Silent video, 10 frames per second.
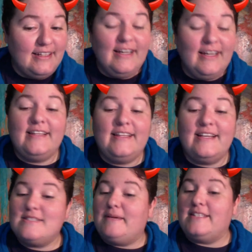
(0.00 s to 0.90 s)
unless
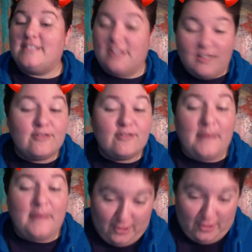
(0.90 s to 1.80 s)
it's about the Derek and
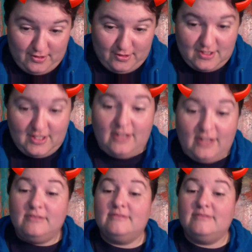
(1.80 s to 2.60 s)
Romaine cruise. So